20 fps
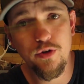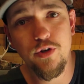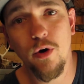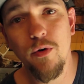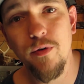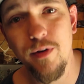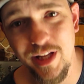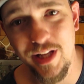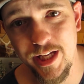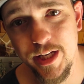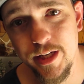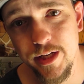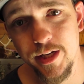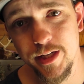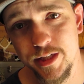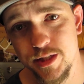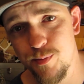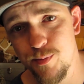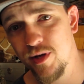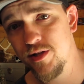don't need an
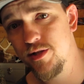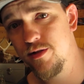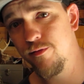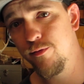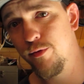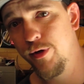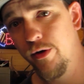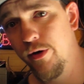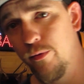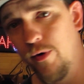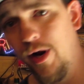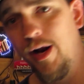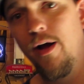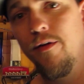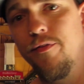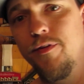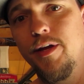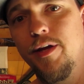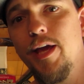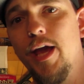expensive reel right
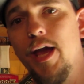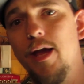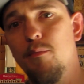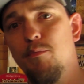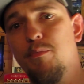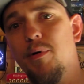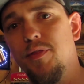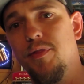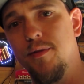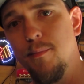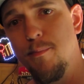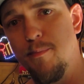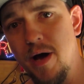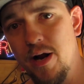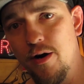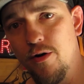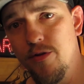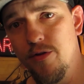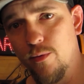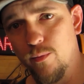out the gate, but the
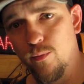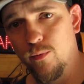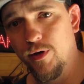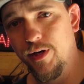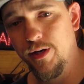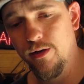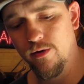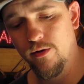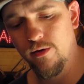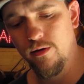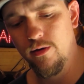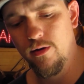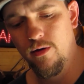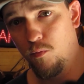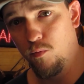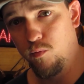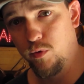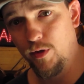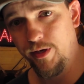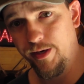better the reel
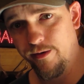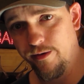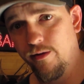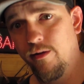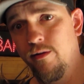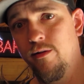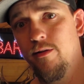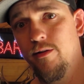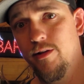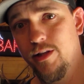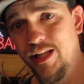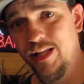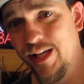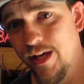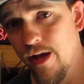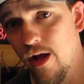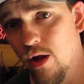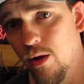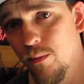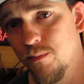really
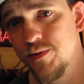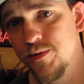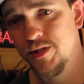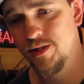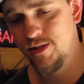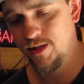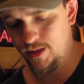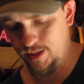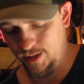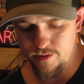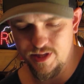helps.